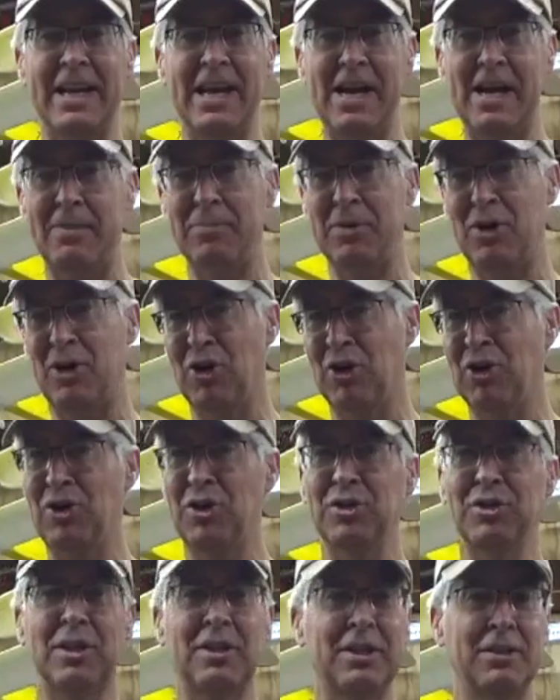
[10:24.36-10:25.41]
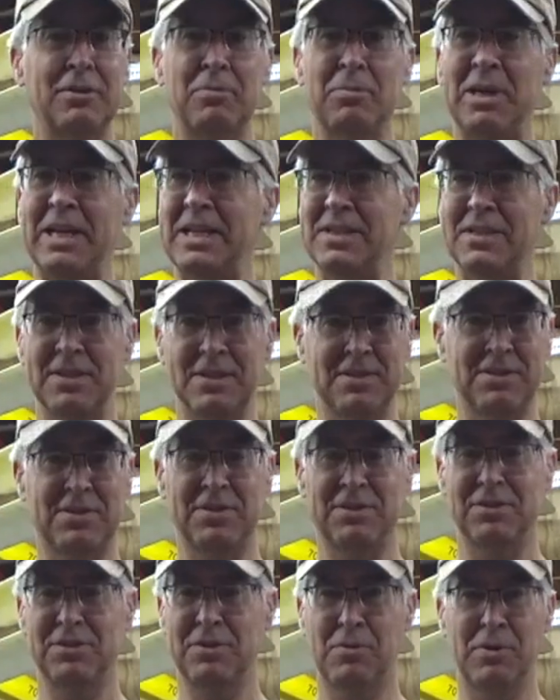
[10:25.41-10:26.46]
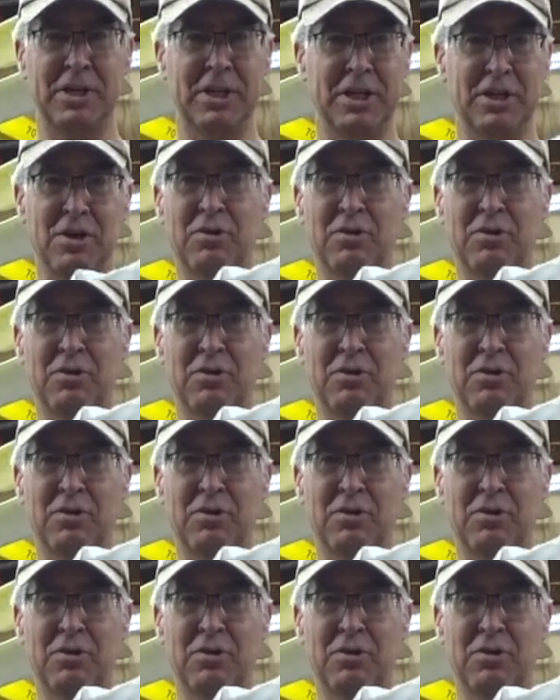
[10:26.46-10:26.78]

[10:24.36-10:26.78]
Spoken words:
up all the little pieces. So when you go